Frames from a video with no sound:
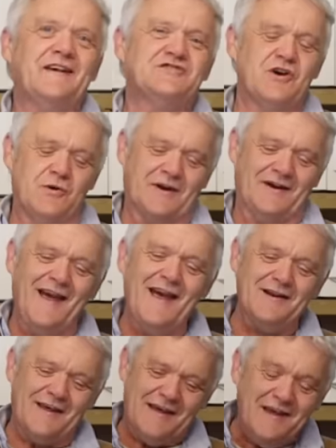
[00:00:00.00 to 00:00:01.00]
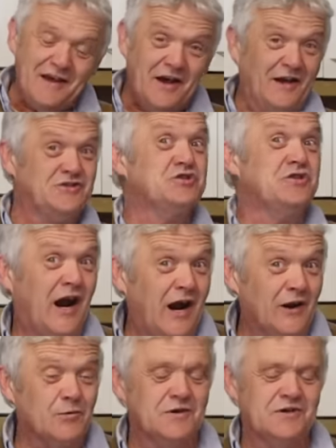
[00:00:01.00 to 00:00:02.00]
Okay, so clearly a
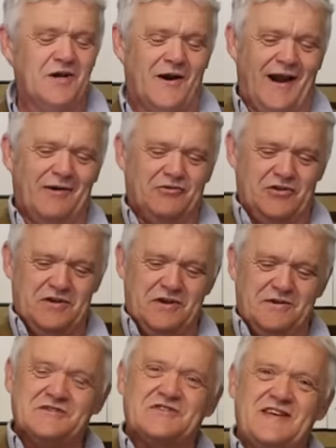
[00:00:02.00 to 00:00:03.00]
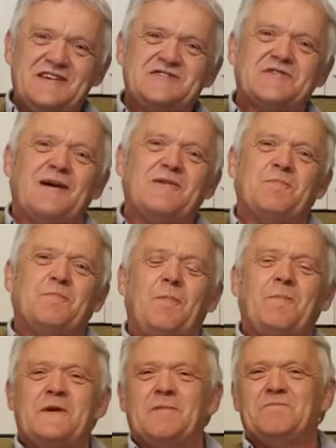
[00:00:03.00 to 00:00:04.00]
child would know how to use this. So I'm going to
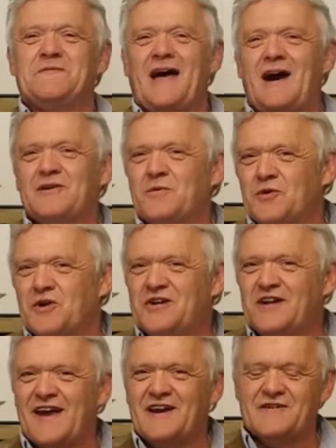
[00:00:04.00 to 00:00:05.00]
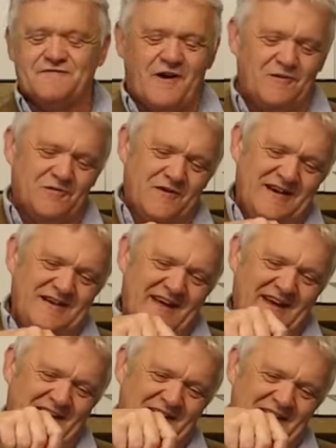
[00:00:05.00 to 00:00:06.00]
pump it up and down and we're going to get a volt
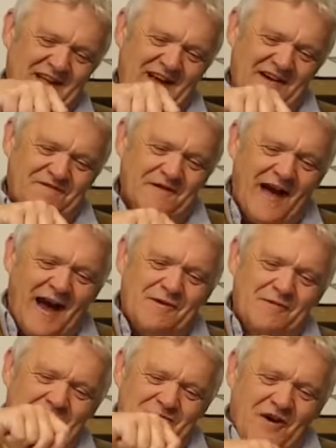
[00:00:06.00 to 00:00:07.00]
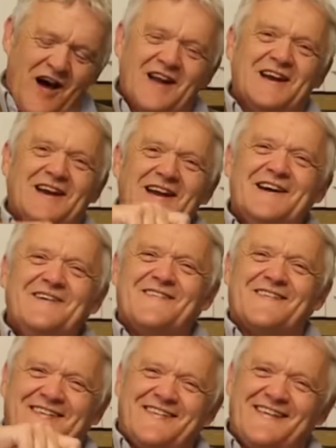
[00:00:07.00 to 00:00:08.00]
reading. And for that, we've got
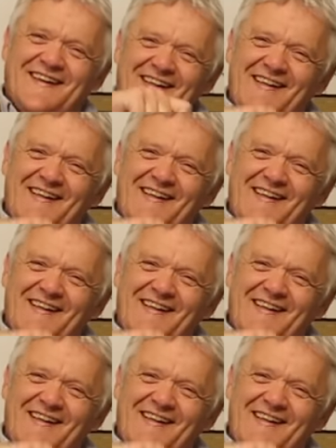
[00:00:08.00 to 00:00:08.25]
Luke.